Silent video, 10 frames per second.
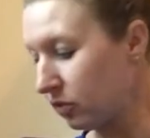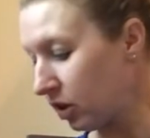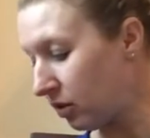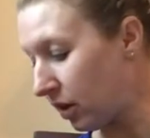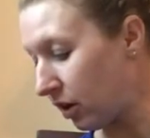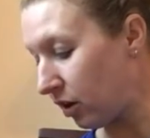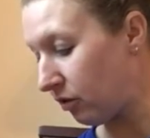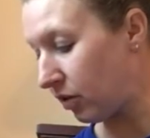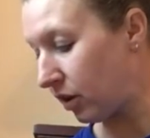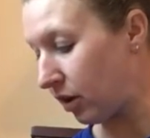there
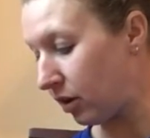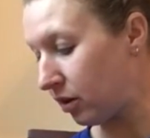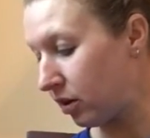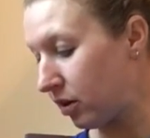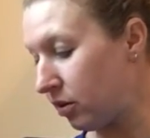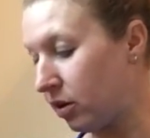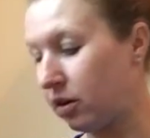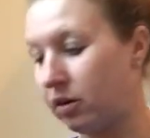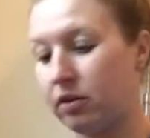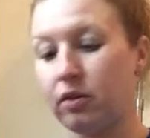of
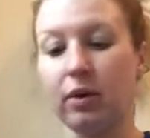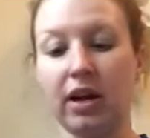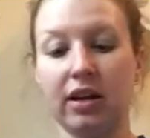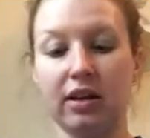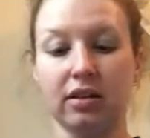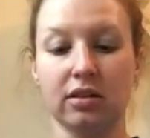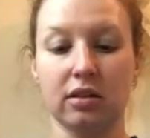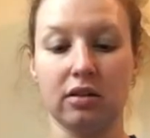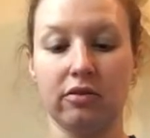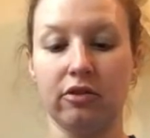the radius.
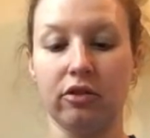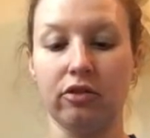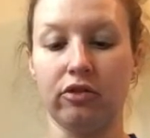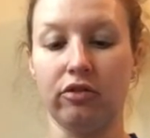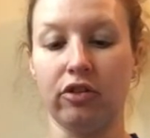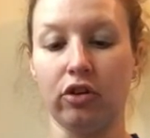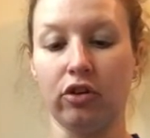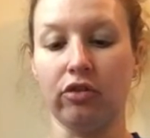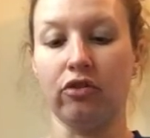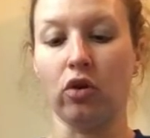If you feel your
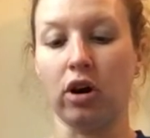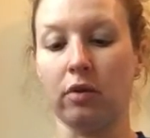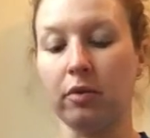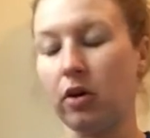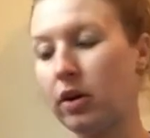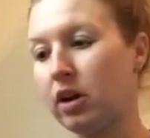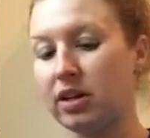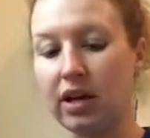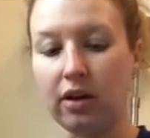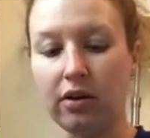forearm going on
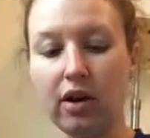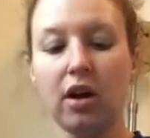down.